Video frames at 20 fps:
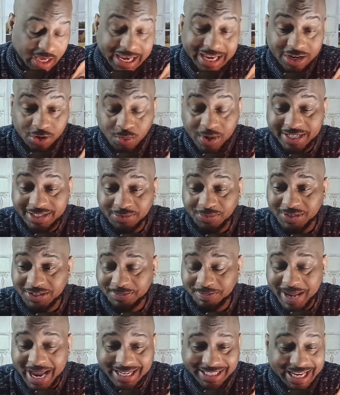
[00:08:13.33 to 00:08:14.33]
equate to
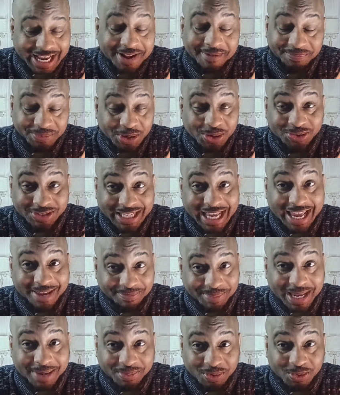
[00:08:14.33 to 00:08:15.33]
respect. Those
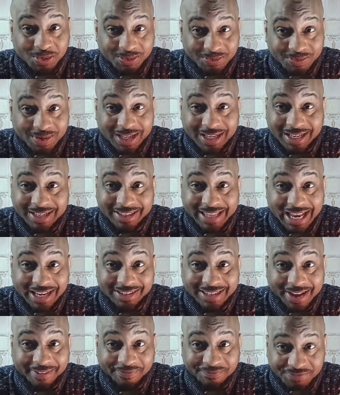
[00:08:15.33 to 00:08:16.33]
same people
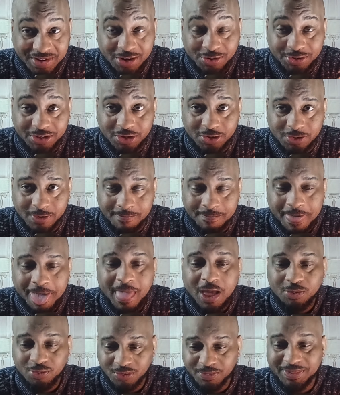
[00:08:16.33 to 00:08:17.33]
that fear you
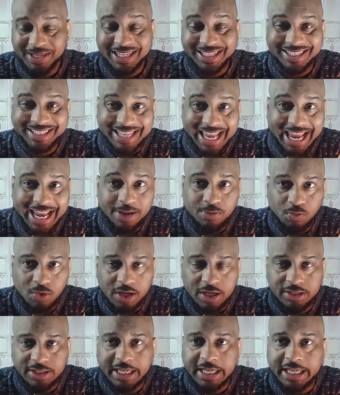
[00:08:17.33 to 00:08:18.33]
will be the same
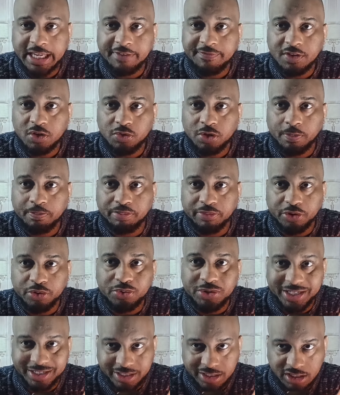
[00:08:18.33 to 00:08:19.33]
ones that give you the
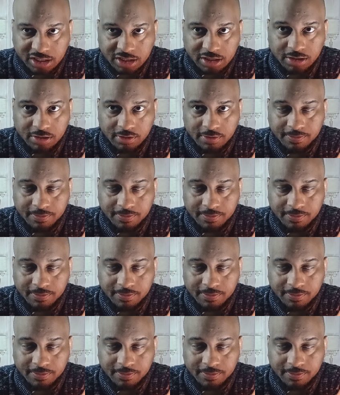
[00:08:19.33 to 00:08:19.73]
Brutus,